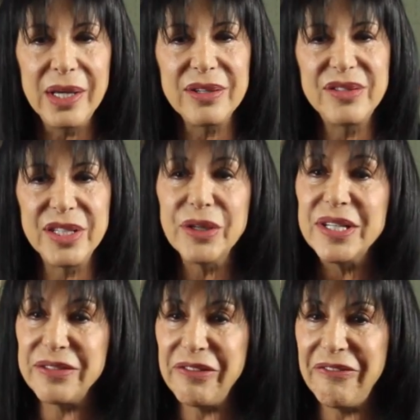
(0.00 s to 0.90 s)
In a
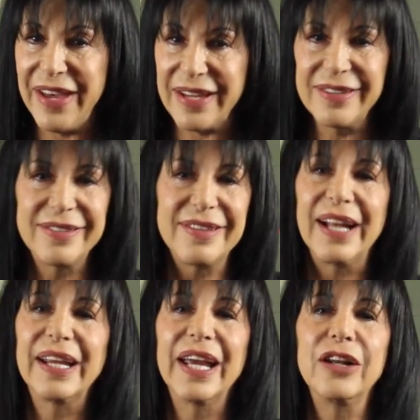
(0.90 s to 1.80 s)
series of events
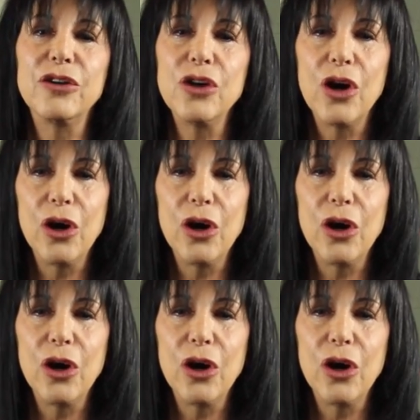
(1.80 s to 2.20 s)
that can